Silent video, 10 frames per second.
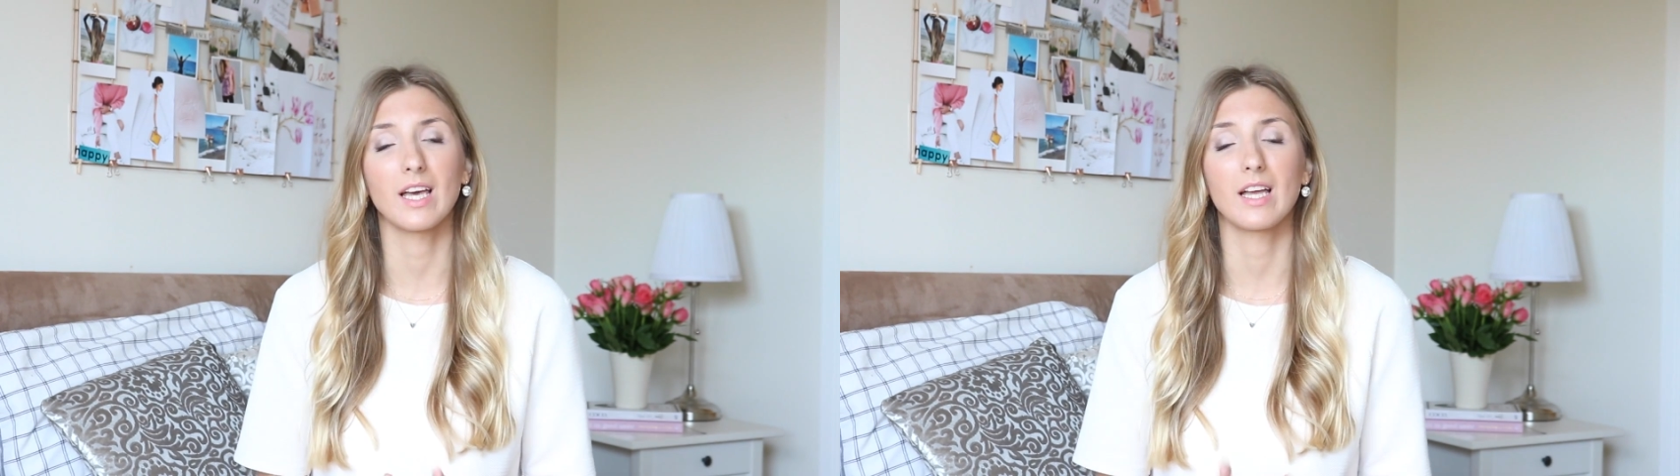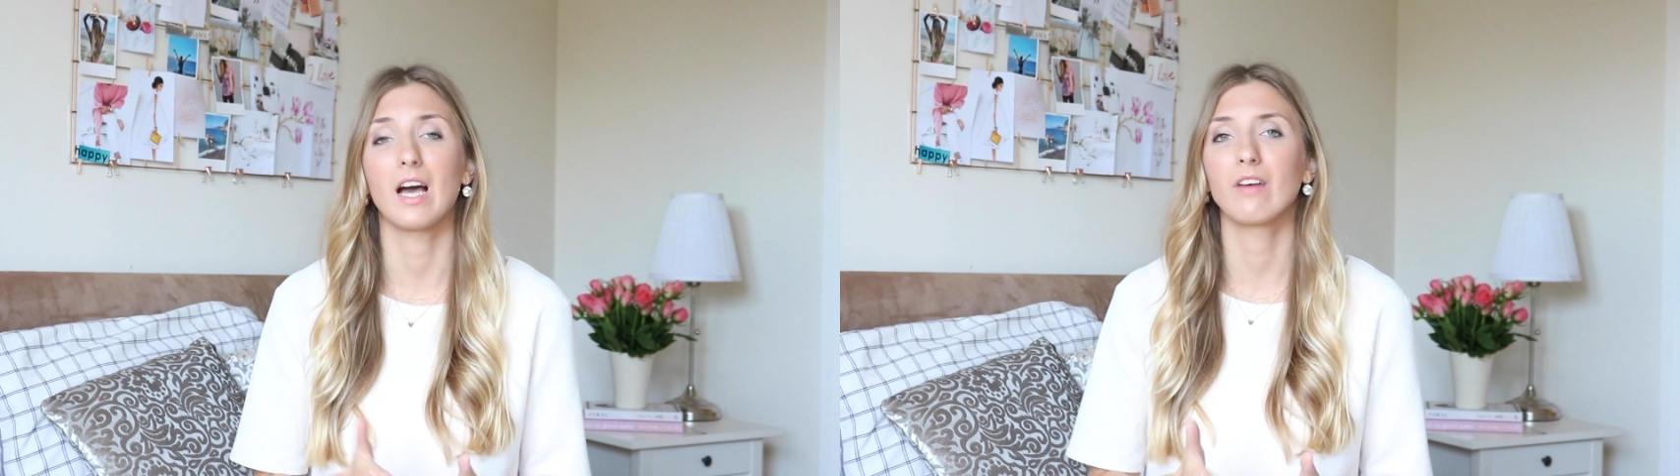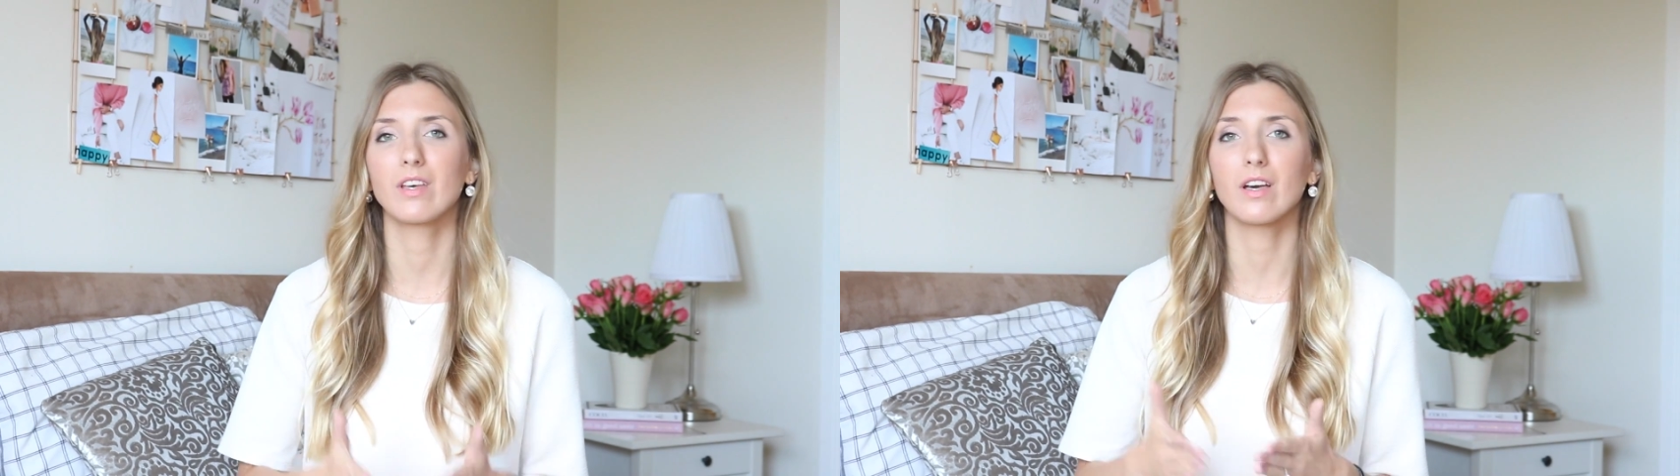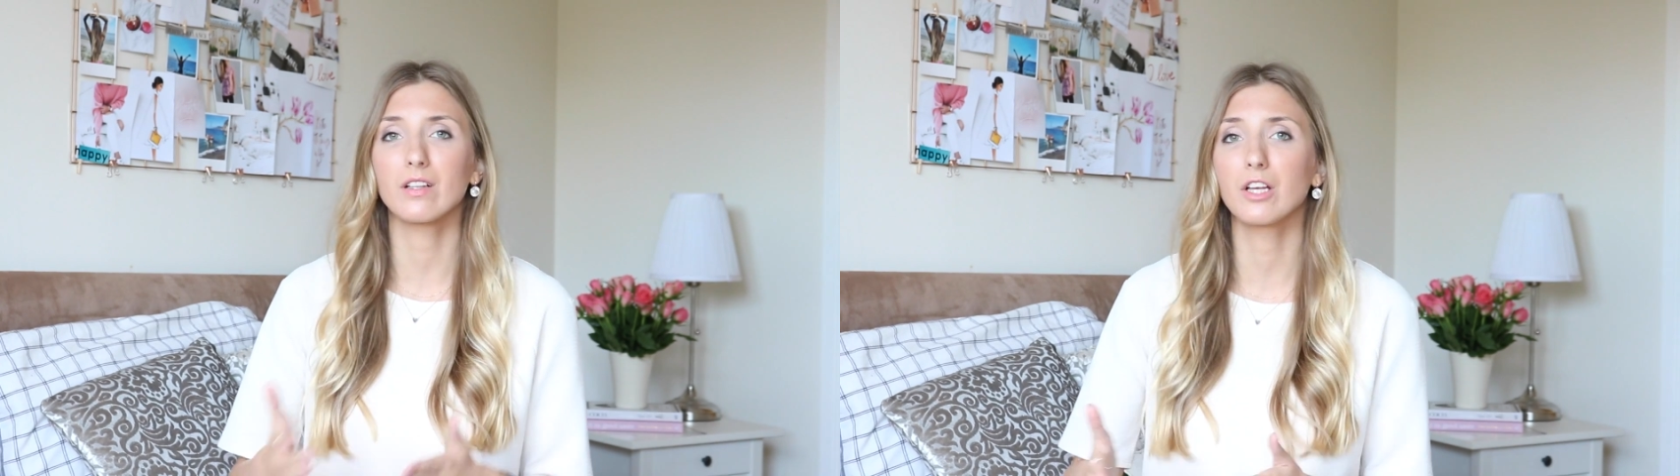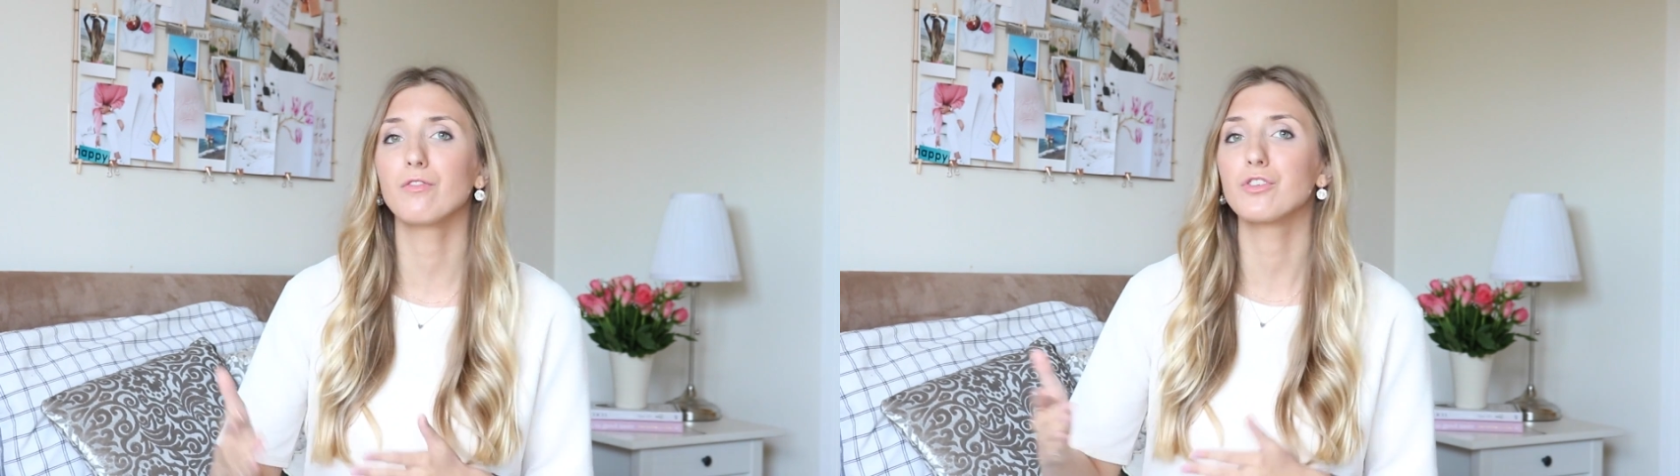and having a
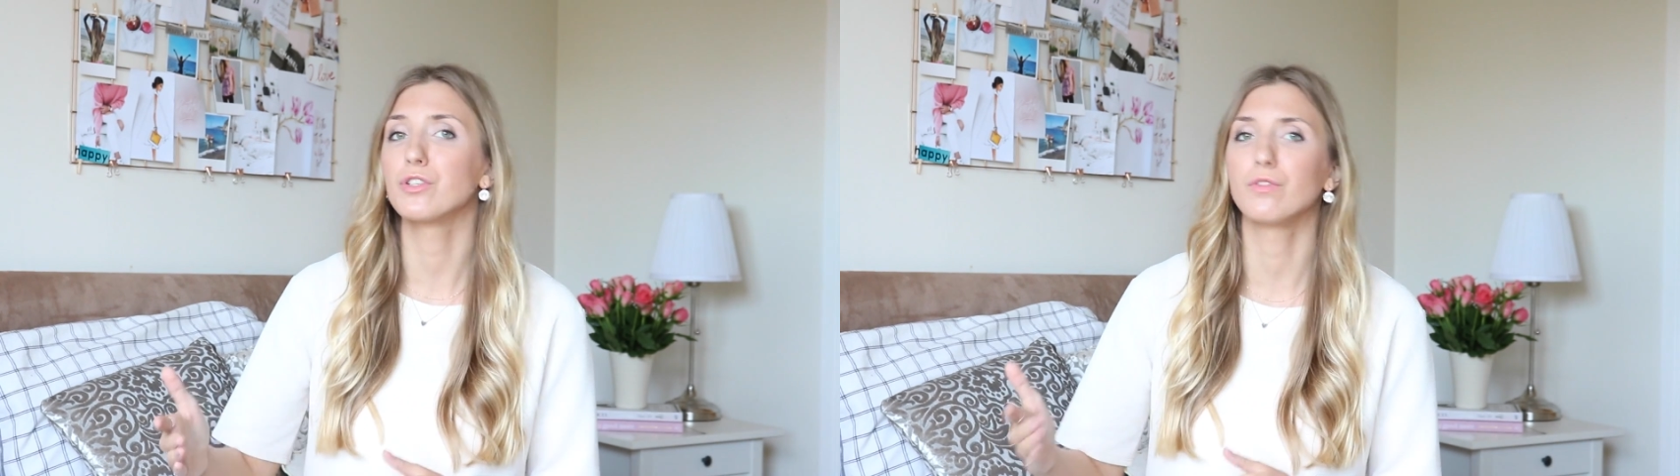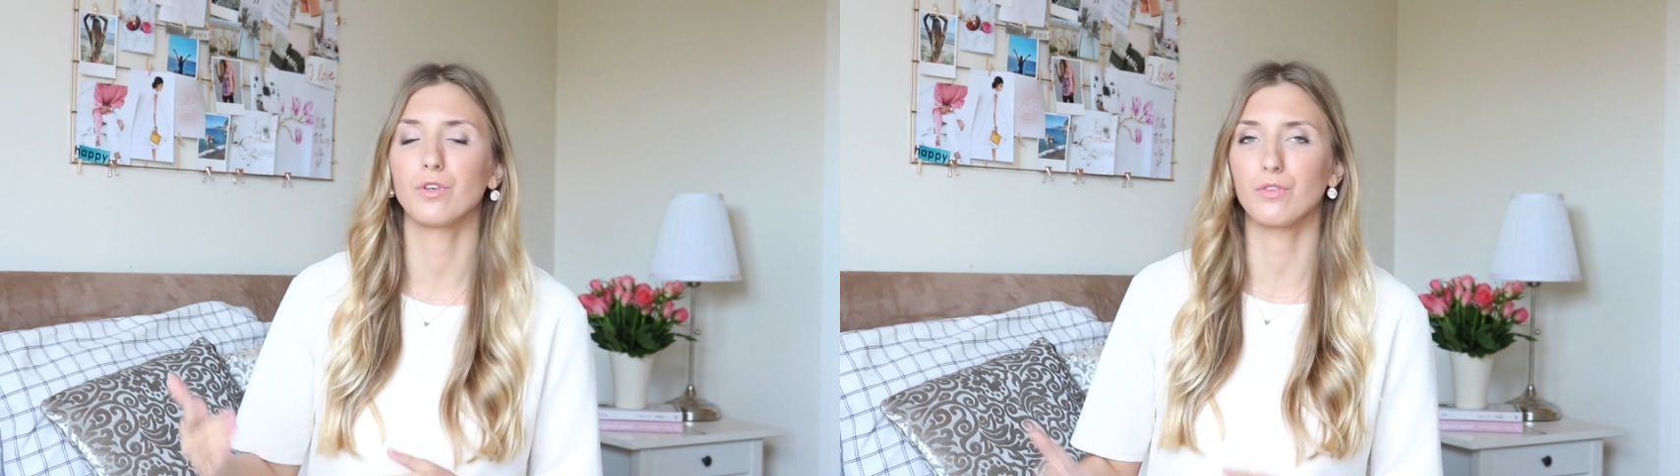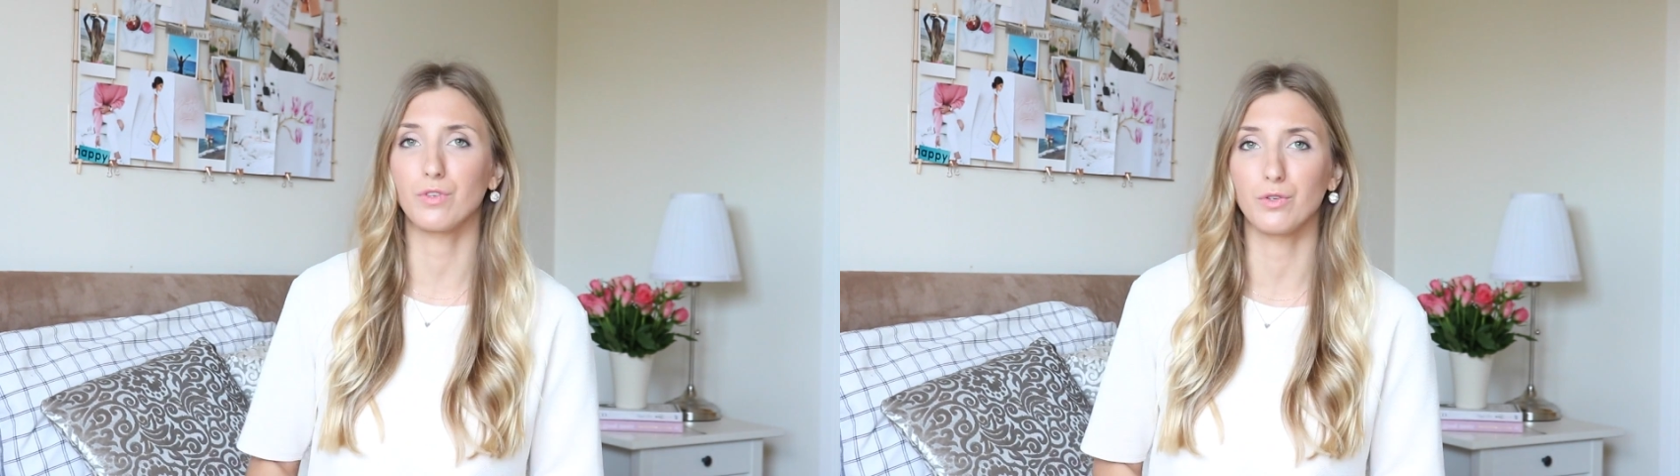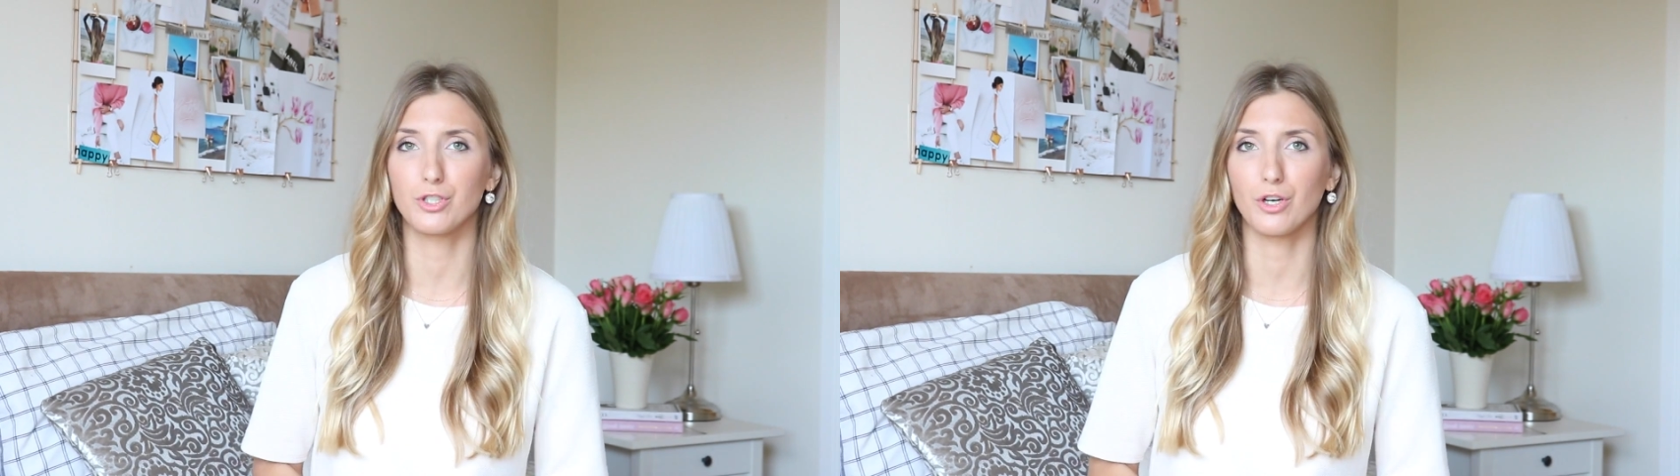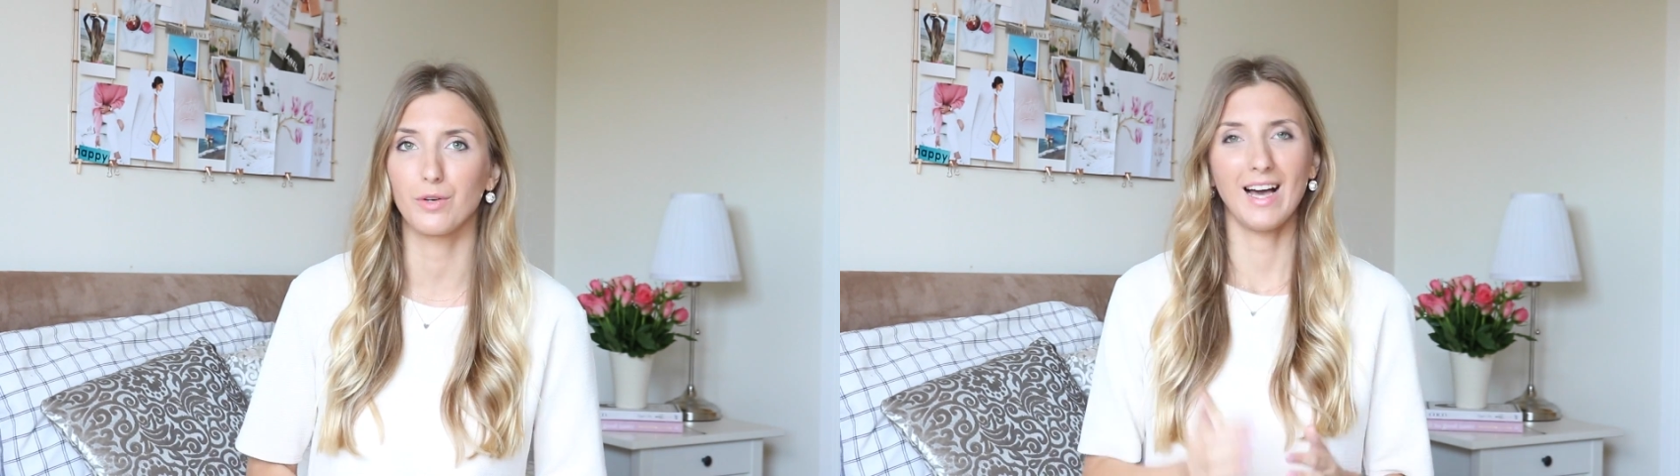clear vision of your
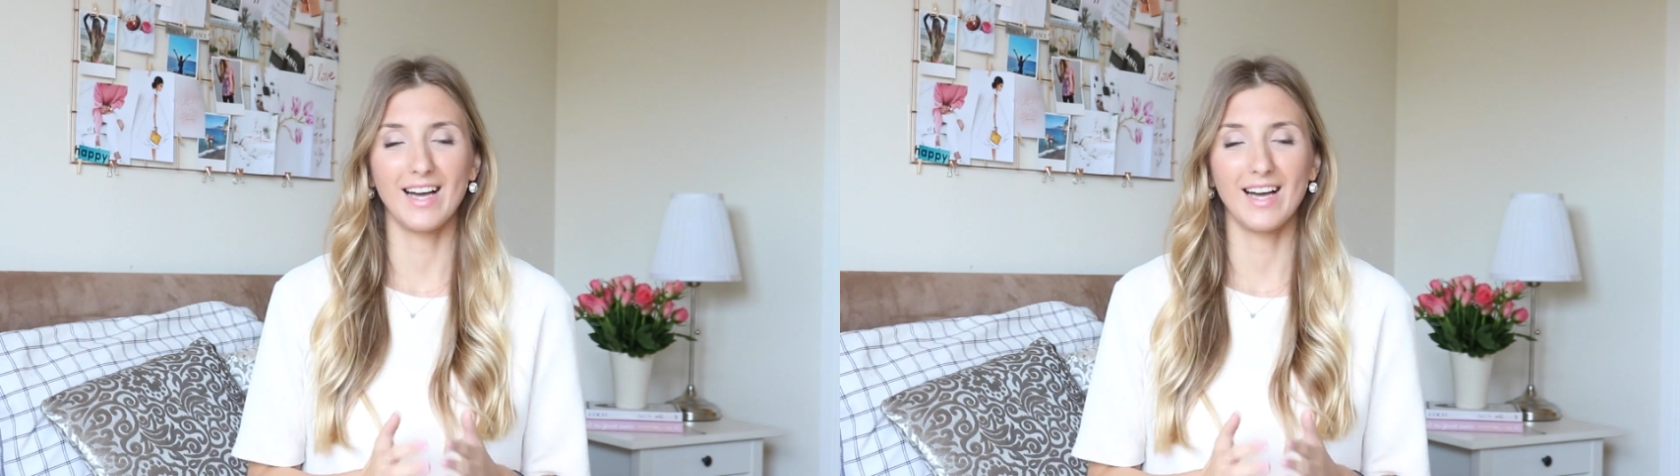future.